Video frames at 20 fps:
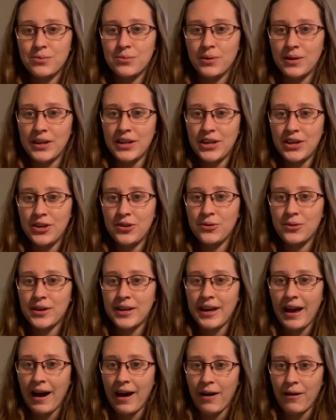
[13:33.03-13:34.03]
really cute
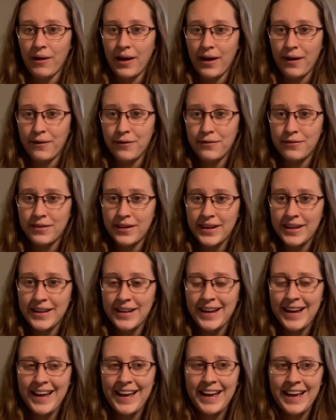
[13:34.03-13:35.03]
cow
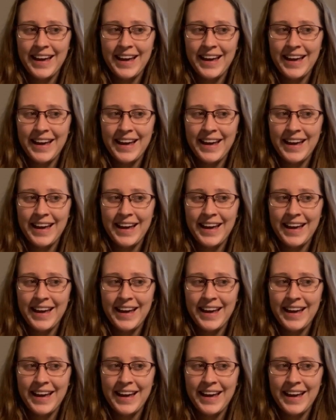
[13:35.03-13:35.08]
outfit,